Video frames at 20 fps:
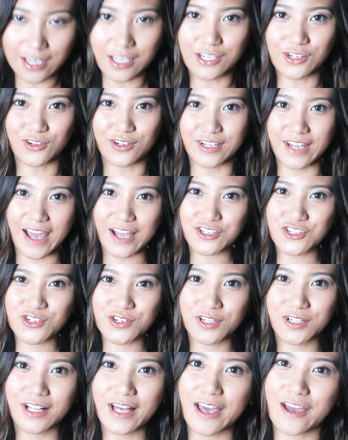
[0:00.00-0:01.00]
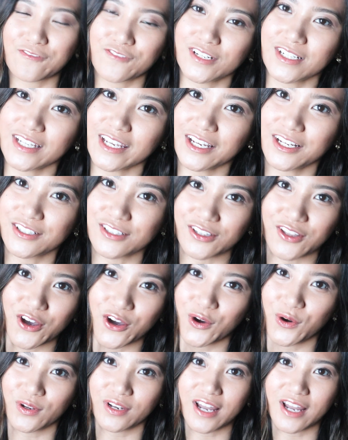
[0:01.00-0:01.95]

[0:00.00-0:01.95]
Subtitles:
your natural everyday glow.